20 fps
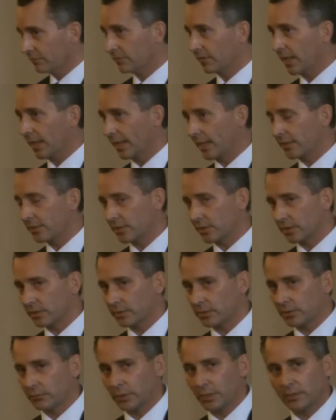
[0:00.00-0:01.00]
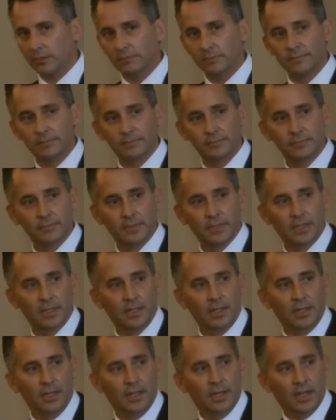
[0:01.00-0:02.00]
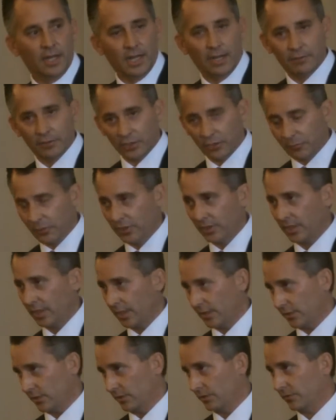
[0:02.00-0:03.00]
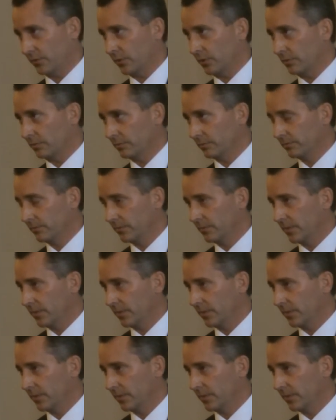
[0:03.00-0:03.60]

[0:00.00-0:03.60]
in finance in Clearwater. I have a communications firm.